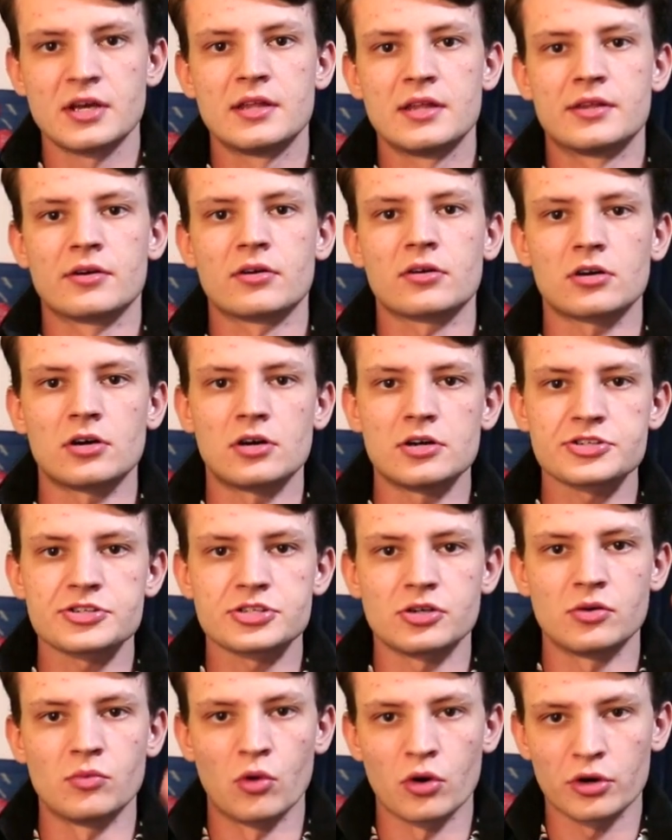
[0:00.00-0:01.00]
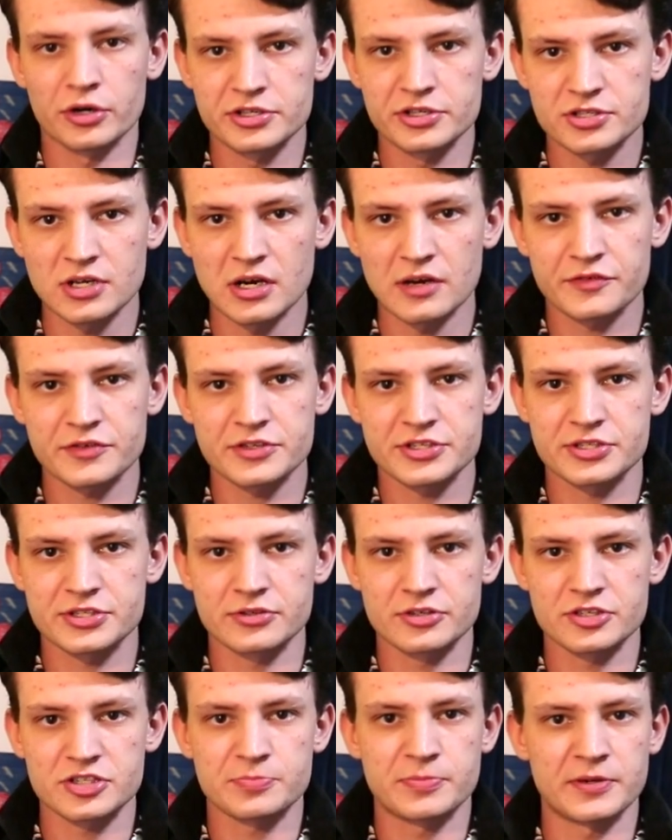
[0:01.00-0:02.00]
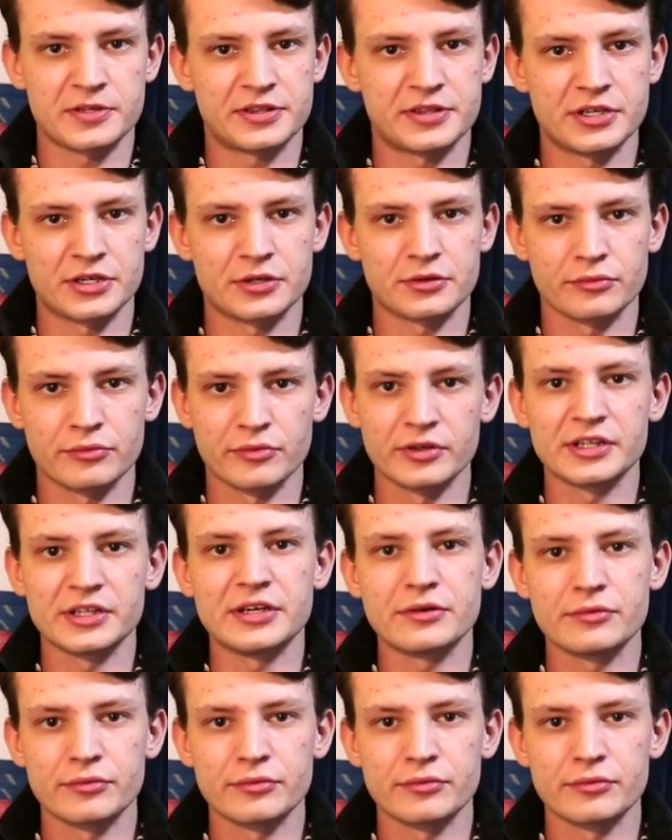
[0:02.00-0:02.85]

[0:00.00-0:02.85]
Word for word: there are also warrant officers, but they're really,